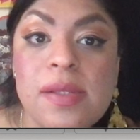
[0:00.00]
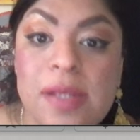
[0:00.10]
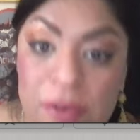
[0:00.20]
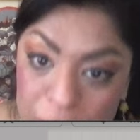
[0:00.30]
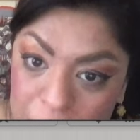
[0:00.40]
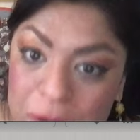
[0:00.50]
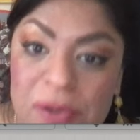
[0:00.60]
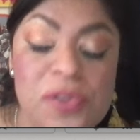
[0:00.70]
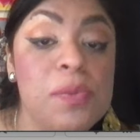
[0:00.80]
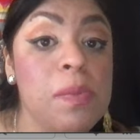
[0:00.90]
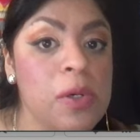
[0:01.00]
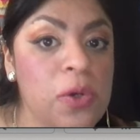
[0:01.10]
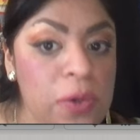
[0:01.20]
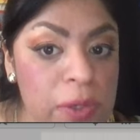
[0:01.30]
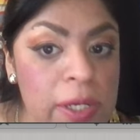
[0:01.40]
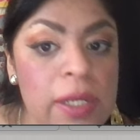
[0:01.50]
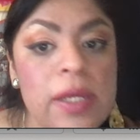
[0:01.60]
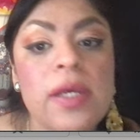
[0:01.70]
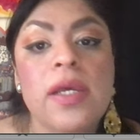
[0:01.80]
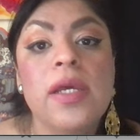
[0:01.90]
difficult moon
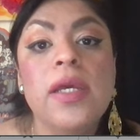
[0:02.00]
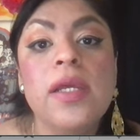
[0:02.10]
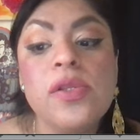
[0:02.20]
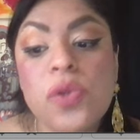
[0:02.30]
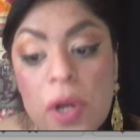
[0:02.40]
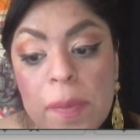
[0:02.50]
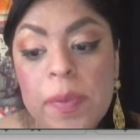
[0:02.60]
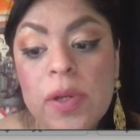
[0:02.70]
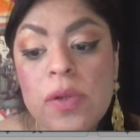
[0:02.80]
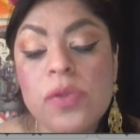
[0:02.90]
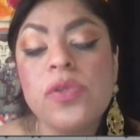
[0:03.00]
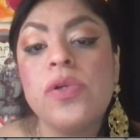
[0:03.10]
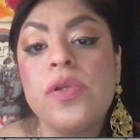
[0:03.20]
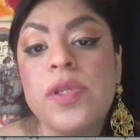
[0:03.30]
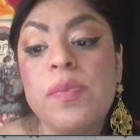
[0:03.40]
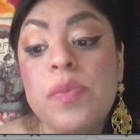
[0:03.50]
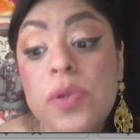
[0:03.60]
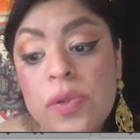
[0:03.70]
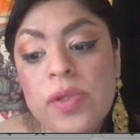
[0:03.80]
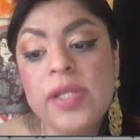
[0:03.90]
in Scorpio. So the moon